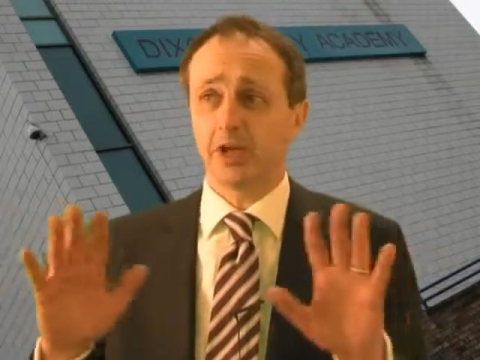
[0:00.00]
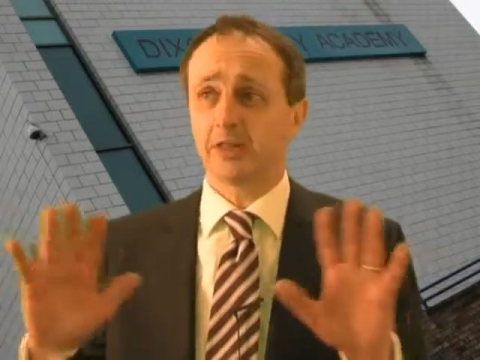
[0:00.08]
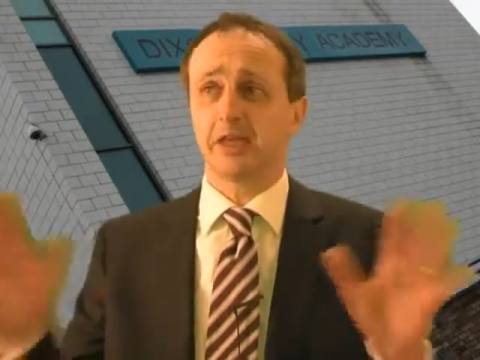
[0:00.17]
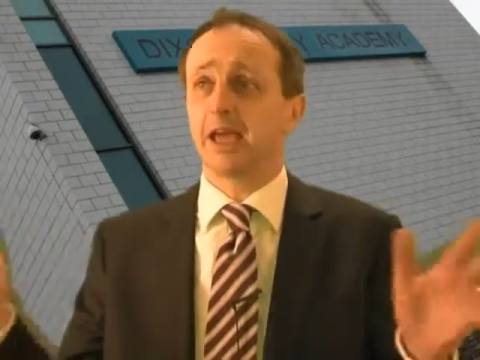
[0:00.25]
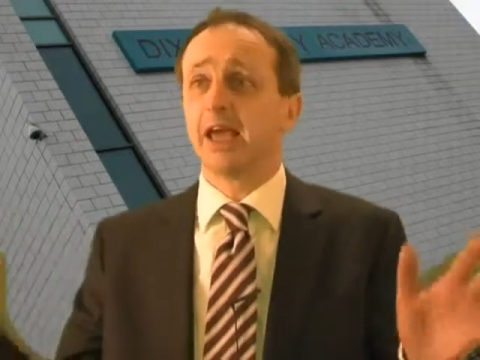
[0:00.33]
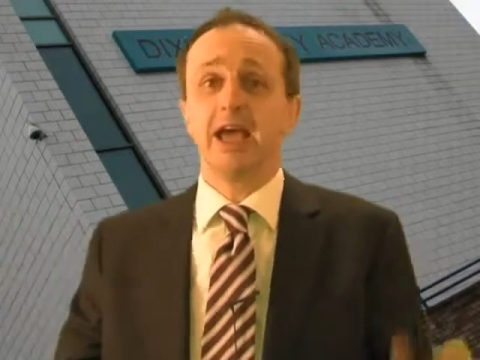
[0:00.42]
in I
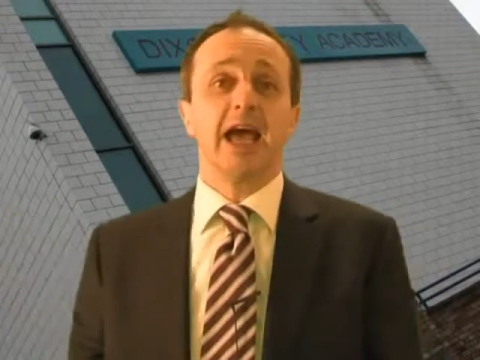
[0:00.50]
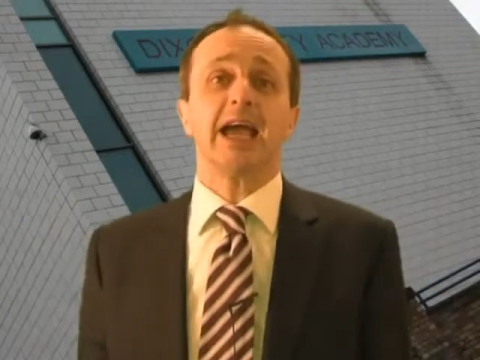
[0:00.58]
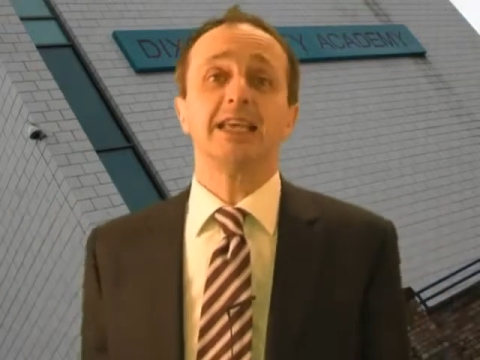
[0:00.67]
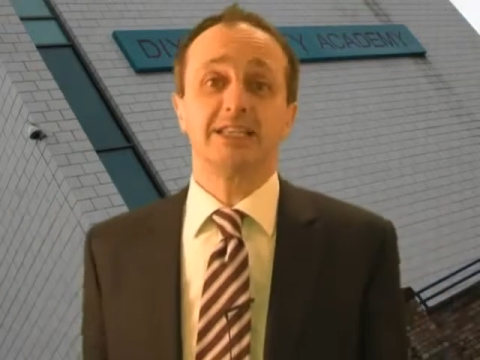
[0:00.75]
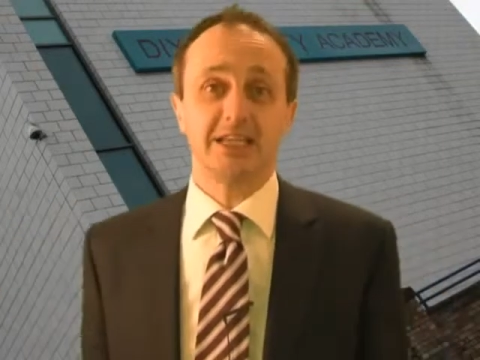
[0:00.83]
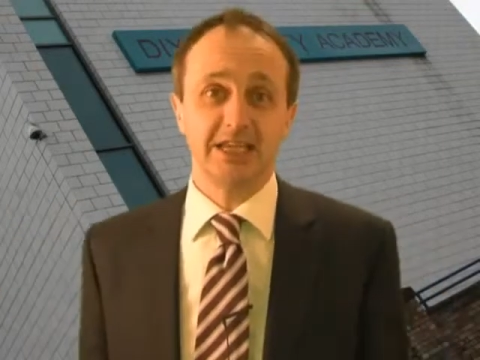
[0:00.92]
think
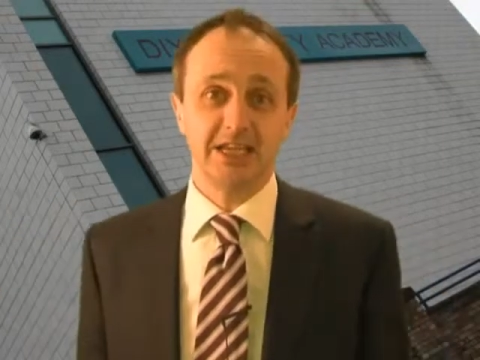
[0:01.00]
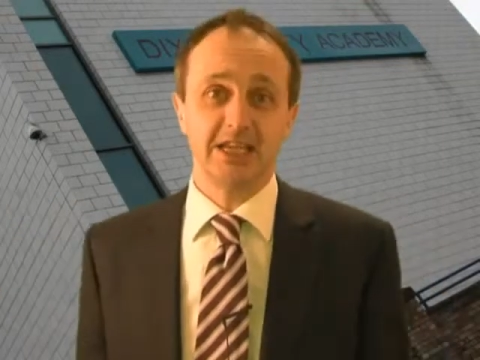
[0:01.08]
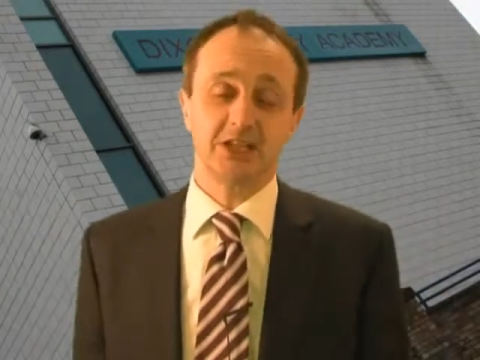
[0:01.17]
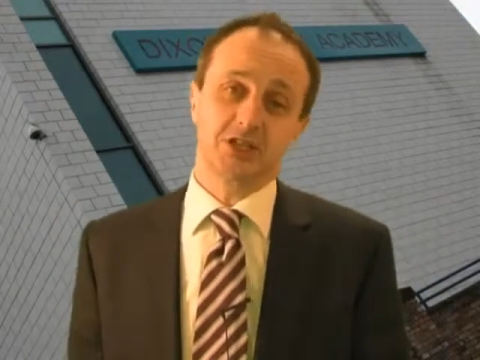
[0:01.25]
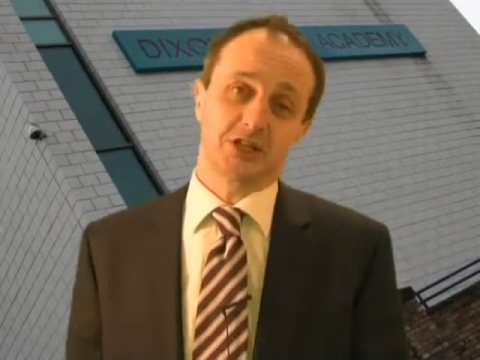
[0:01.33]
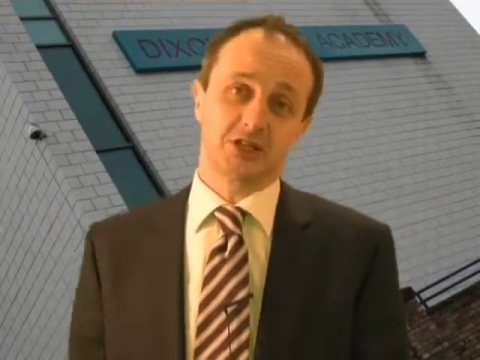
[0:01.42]
18
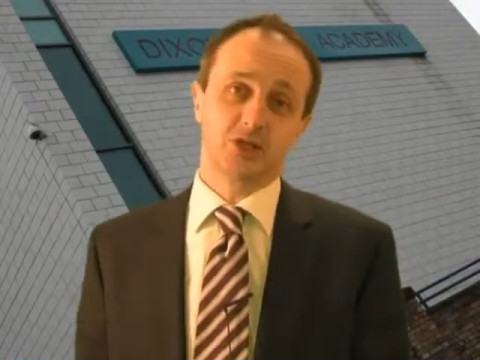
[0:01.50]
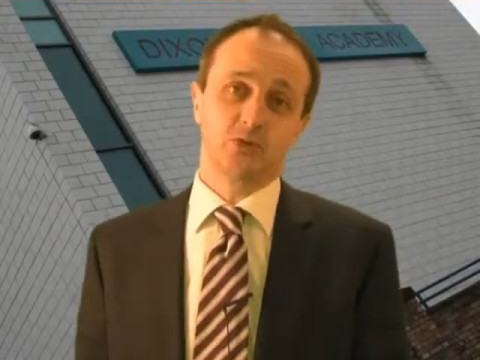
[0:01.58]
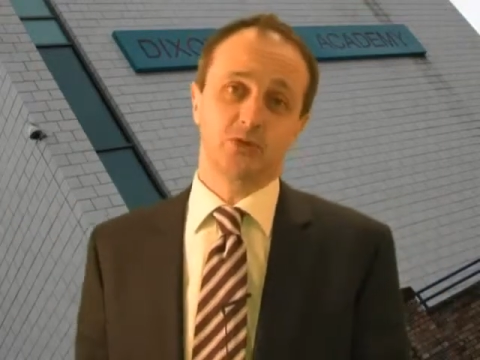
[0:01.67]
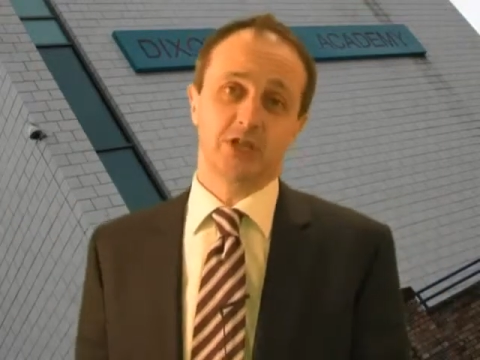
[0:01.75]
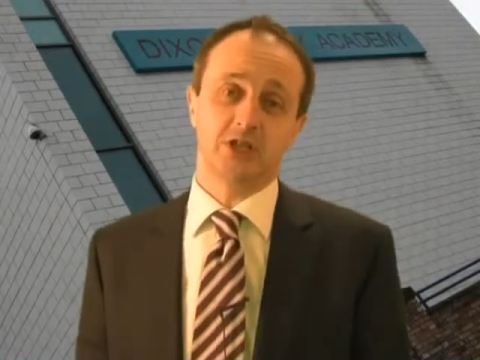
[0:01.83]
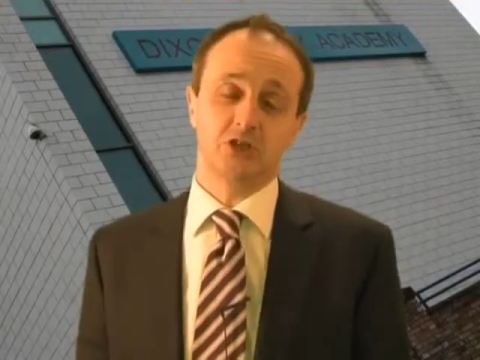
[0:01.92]
years of the
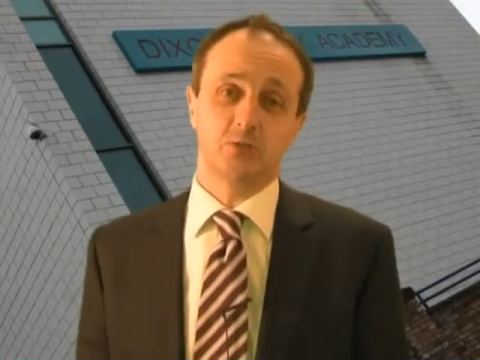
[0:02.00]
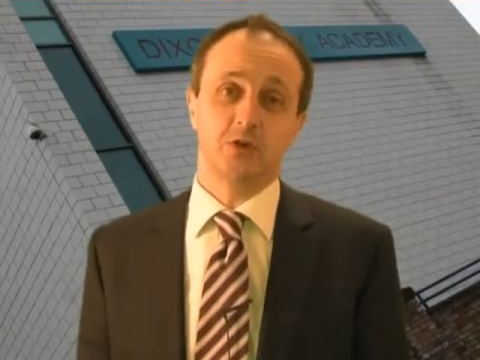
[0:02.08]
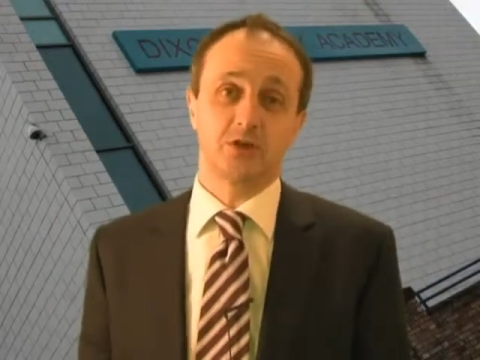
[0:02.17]
school's history,